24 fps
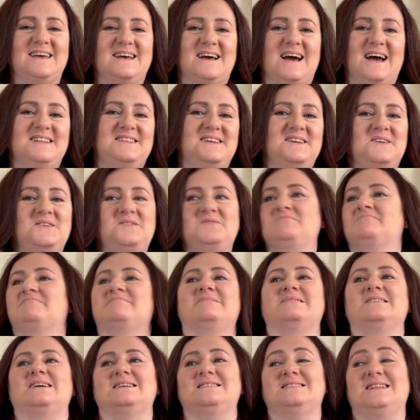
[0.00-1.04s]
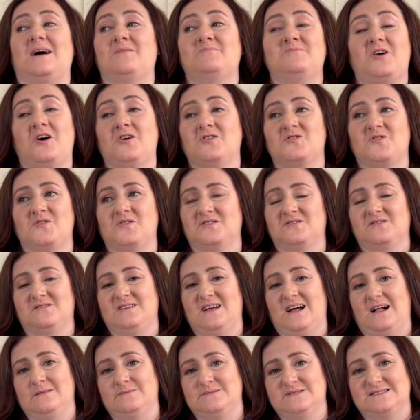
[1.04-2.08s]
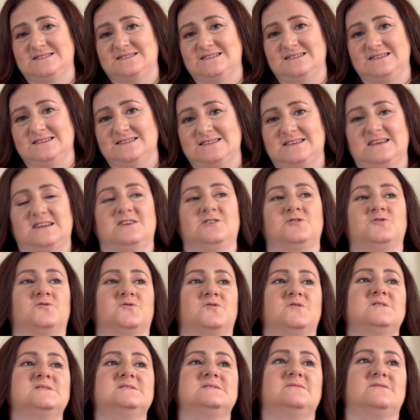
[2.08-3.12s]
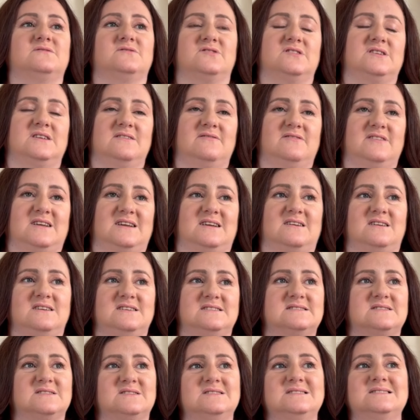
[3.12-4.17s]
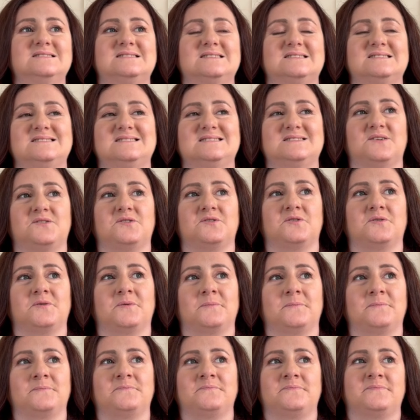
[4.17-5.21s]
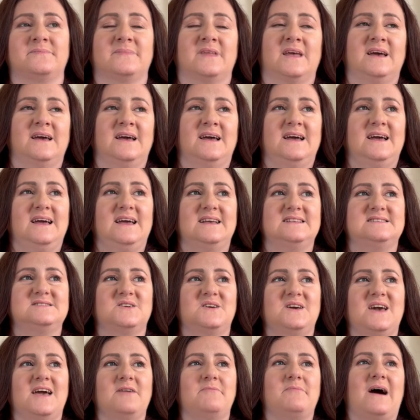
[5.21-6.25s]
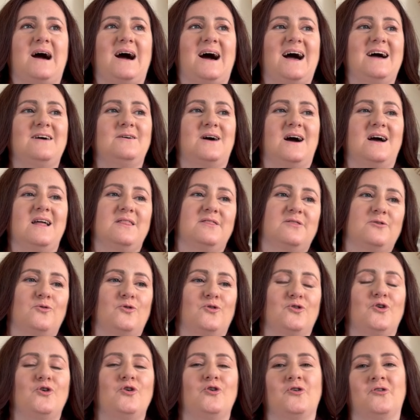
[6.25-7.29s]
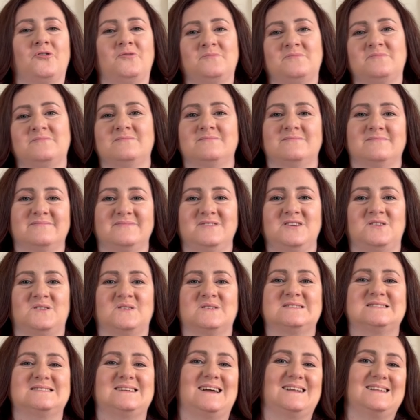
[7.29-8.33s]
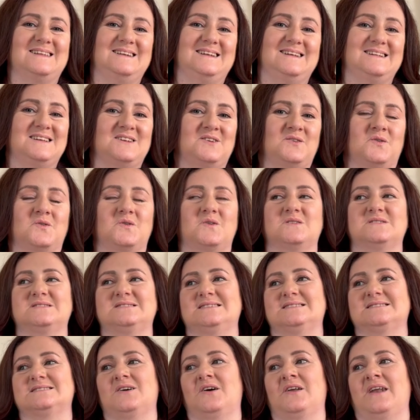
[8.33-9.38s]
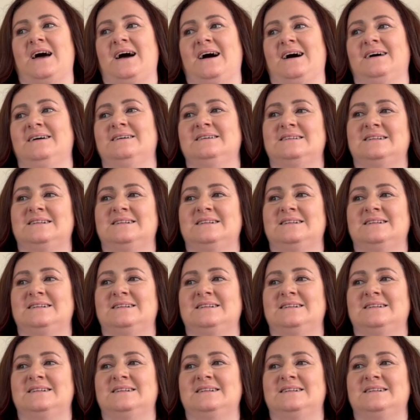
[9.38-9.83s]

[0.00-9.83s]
I don't know, I'm not going to the Alps this year in August for different reasons, so it's okay. But I thought, oh, starting it in August is gonna